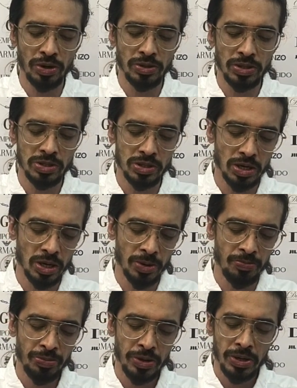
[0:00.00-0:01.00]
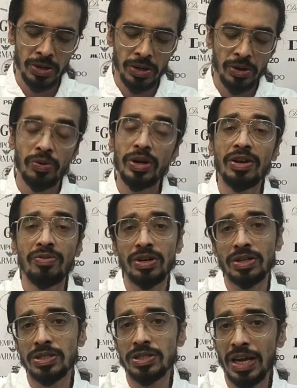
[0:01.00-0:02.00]
uh, this uh, Creed
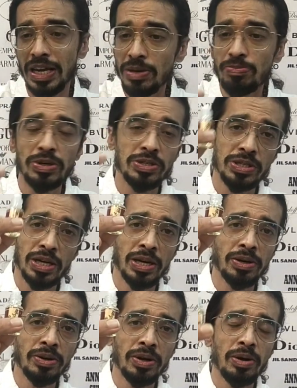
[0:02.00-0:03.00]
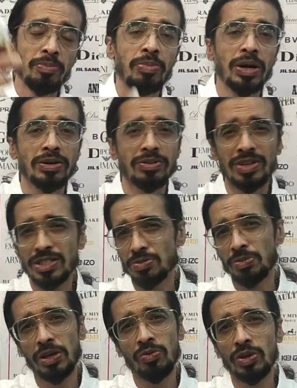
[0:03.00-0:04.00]
Aventus eighty percent, but
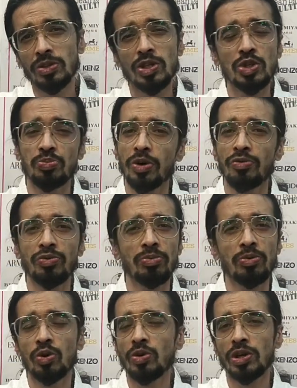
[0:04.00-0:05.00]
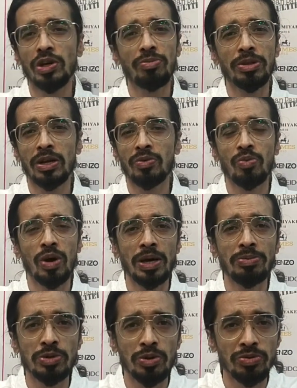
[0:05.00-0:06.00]
trust me, even this perfume couldn't give me that
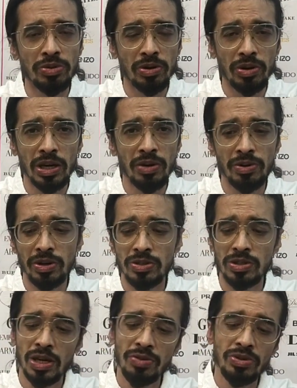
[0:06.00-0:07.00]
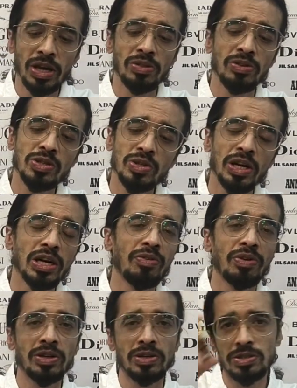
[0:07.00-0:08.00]
vibes of the Creed Aventus gifts, and this Creed
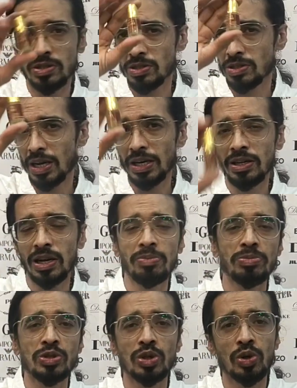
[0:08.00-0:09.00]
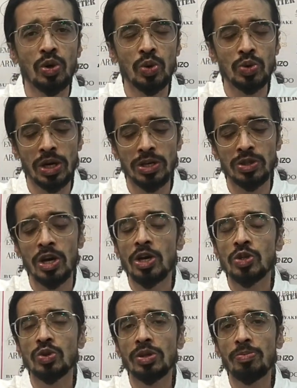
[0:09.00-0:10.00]
Aventus is ninety-nine percent close, guys.
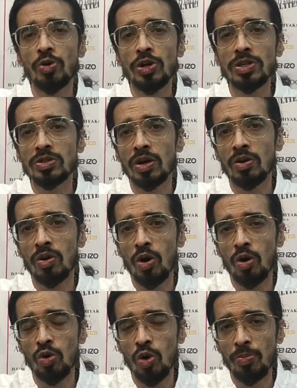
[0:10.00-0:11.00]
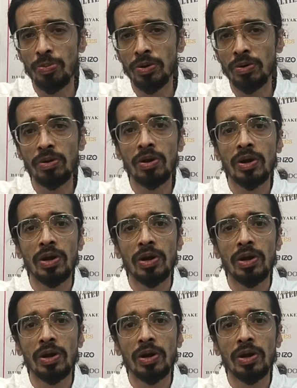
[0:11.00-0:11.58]
So the bookings are all open.